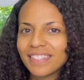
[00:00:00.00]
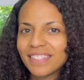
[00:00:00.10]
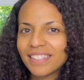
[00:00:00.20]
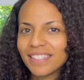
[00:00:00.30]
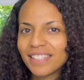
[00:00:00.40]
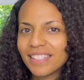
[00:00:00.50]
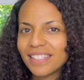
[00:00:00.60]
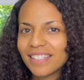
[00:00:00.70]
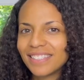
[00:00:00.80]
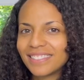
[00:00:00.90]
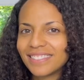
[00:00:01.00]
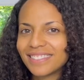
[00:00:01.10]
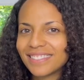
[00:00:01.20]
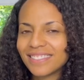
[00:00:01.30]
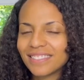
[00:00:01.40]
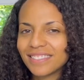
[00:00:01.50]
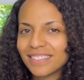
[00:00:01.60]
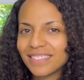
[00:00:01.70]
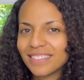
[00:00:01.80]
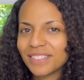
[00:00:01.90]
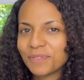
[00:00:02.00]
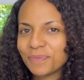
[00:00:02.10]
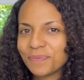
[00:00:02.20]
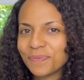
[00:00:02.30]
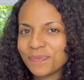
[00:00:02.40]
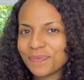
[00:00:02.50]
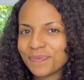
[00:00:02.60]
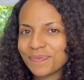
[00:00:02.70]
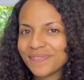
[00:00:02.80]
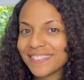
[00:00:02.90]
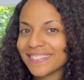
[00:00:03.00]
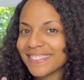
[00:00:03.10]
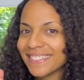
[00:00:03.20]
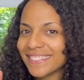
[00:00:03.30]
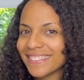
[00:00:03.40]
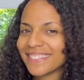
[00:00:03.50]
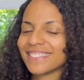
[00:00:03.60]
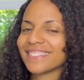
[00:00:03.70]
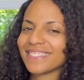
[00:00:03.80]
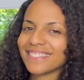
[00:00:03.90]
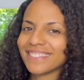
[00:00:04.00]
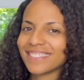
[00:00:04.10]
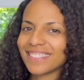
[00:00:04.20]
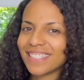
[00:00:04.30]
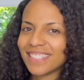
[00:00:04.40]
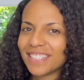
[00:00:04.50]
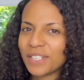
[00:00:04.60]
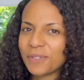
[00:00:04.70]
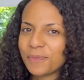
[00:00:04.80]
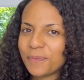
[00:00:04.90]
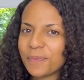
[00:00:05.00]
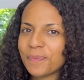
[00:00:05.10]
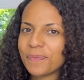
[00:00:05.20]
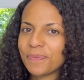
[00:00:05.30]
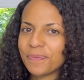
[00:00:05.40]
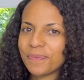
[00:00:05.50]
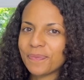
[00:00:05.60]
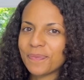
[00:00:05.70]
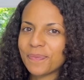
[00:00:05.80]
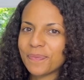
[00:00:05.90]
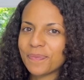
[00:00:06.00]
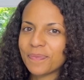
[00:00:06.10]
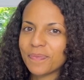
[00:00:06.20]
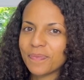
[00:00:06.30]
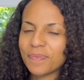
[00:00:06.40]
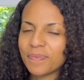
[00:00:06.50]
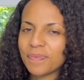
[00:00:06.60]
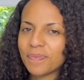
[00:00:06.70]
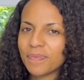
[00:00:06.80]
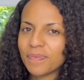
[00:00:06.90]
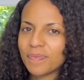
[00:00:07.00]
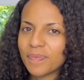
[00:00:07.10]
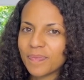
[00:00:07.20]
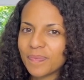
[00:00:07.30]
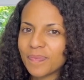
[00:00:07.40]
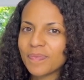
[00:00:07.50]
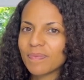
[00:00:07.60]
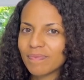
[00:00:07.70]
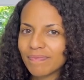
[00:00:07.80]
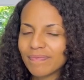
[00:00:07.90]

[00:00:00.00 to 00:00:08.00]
The person shown says nothing.